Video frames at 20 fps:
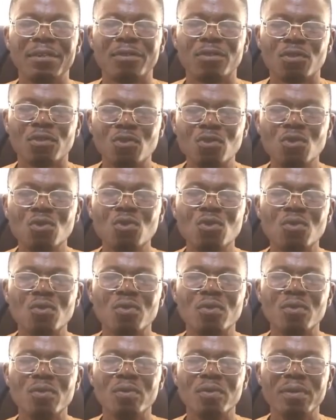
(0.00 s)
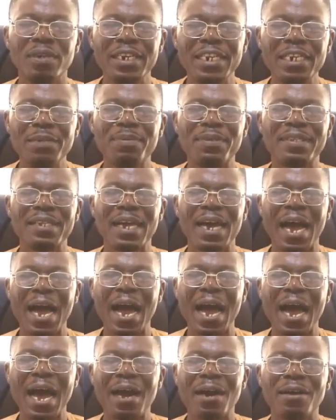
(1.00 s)
two lips
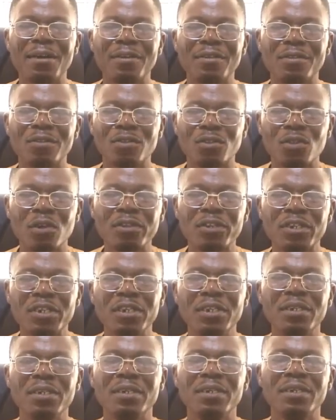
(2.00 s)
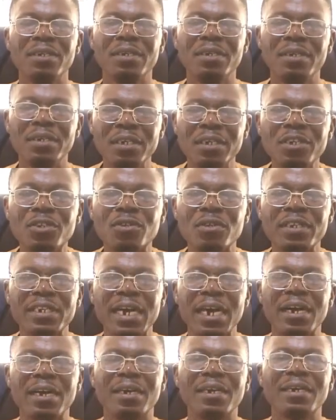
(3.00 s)
are touching each
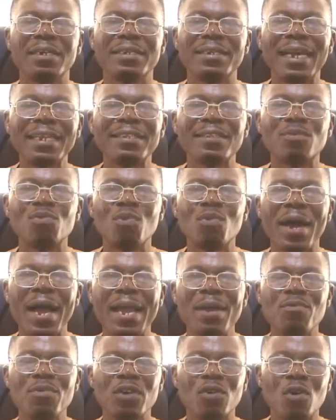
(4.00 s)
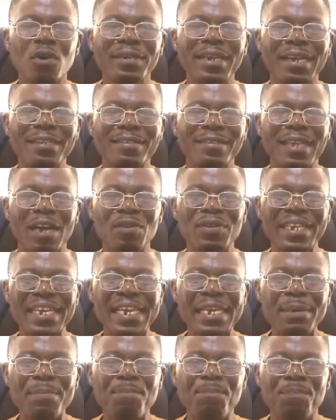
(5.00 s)
other. That is why we call that sound
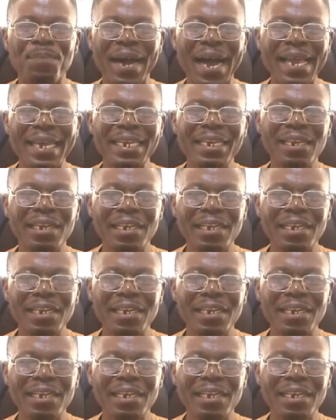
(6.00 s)
a bi